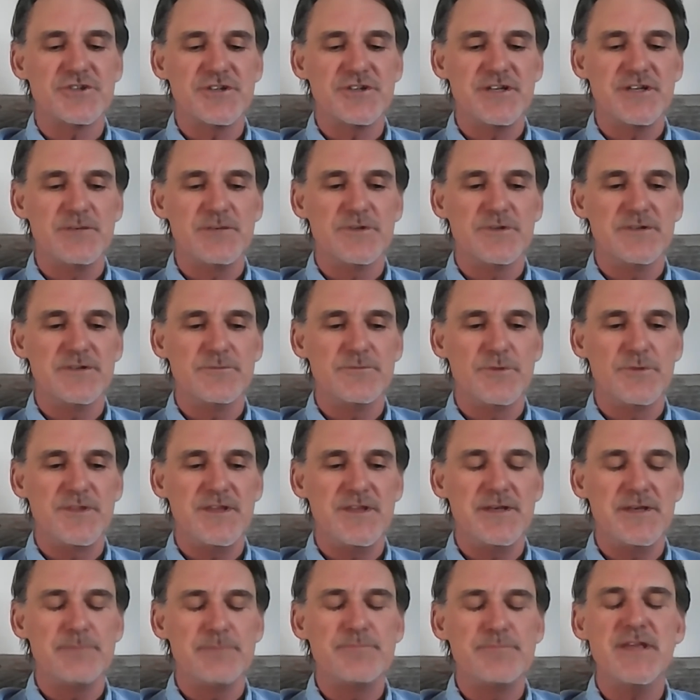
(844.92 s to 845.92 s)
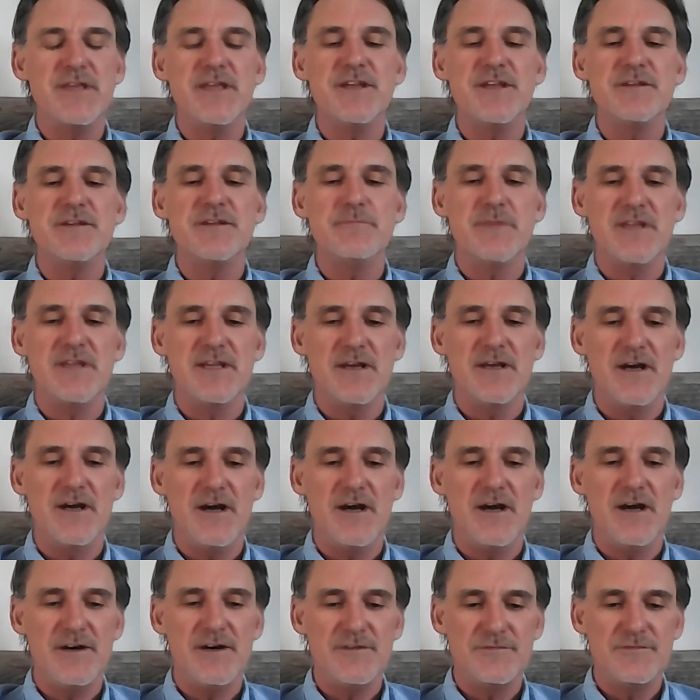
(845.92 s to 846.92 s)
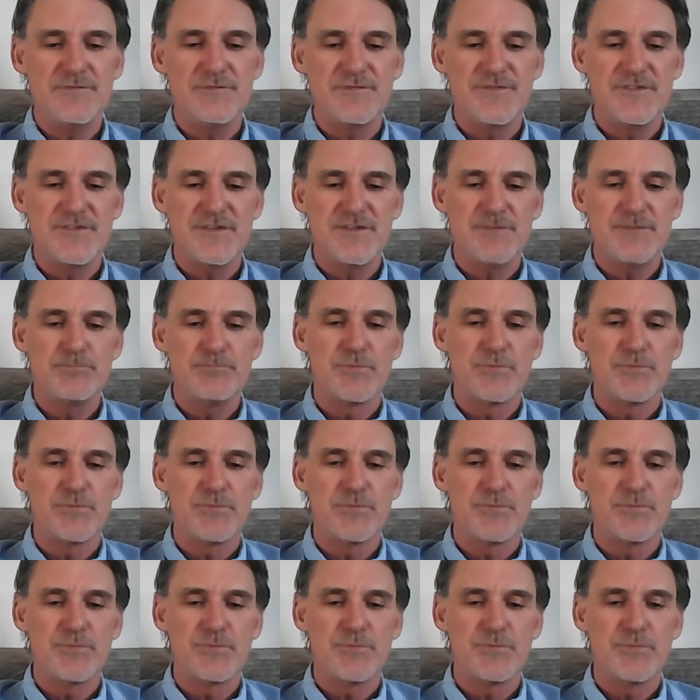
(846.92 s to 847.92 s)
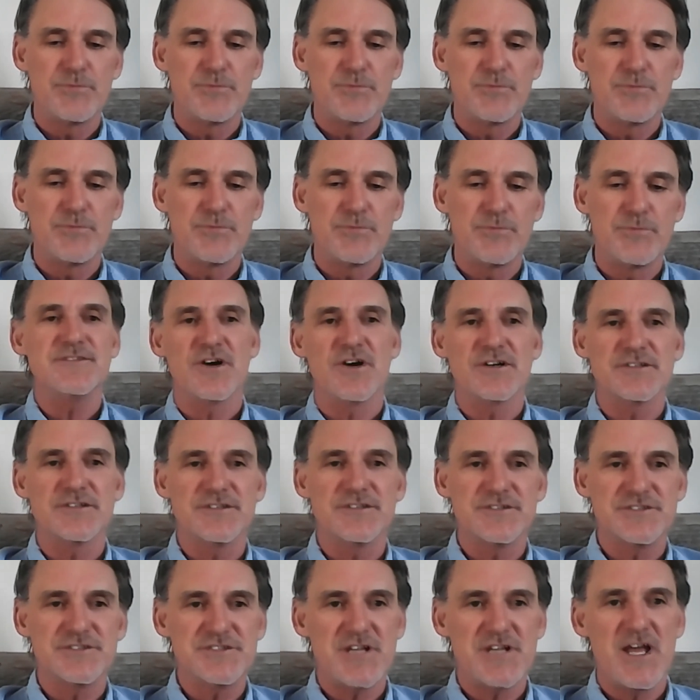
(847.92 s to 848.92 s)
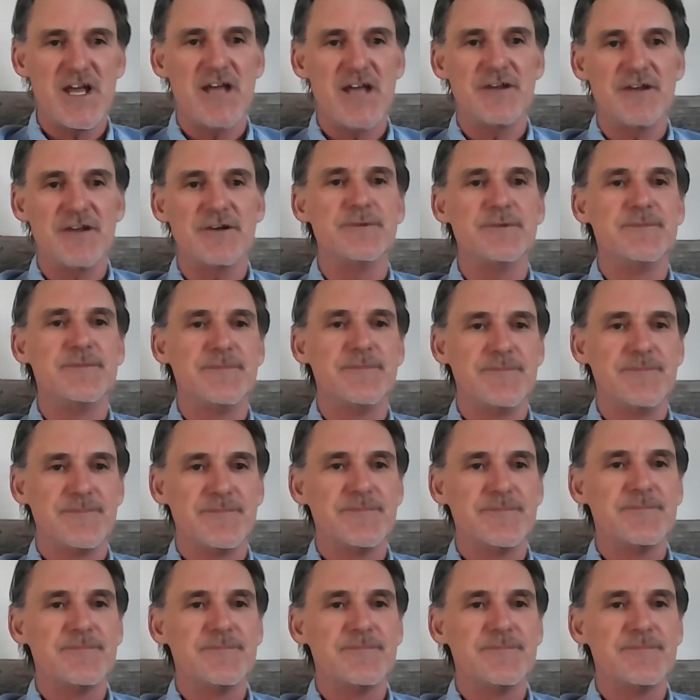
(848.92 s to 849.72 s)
a journey with the epitome of the brighter the light, the darker the shadow.